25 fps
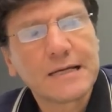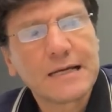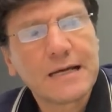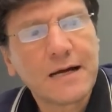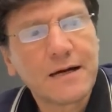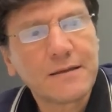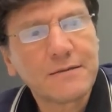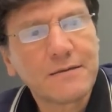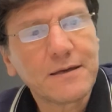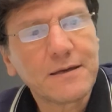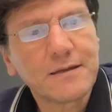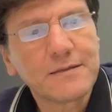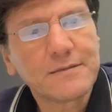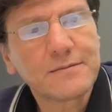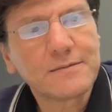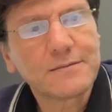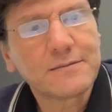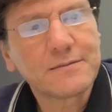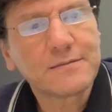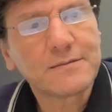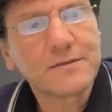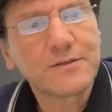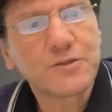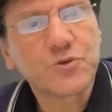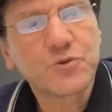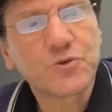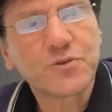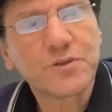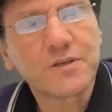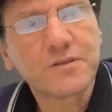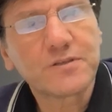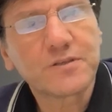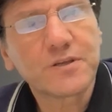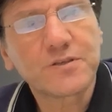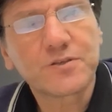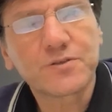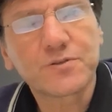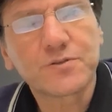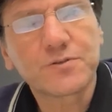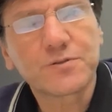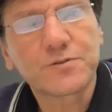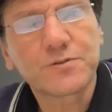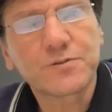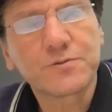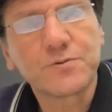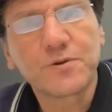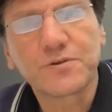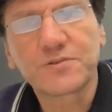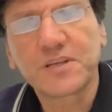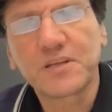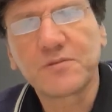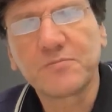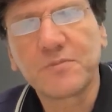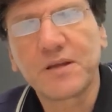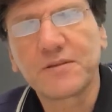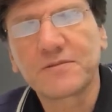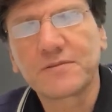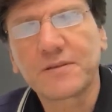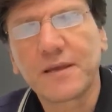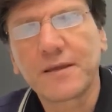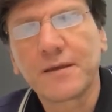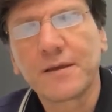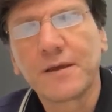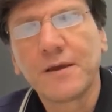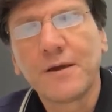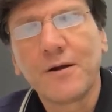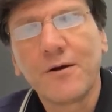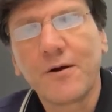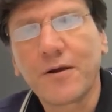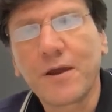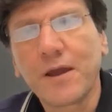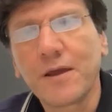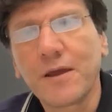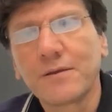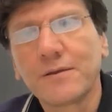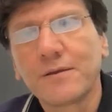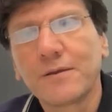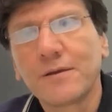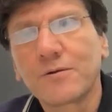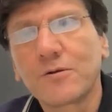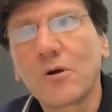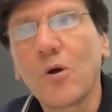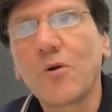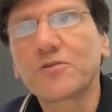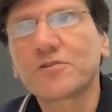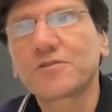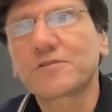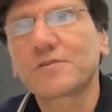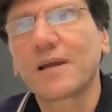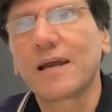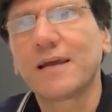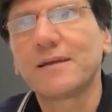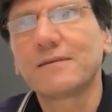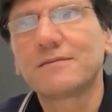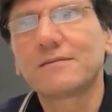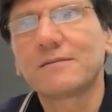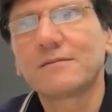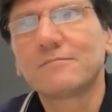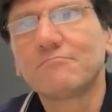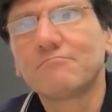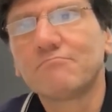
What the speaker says: And the student just looks at them and say, okay, go straight,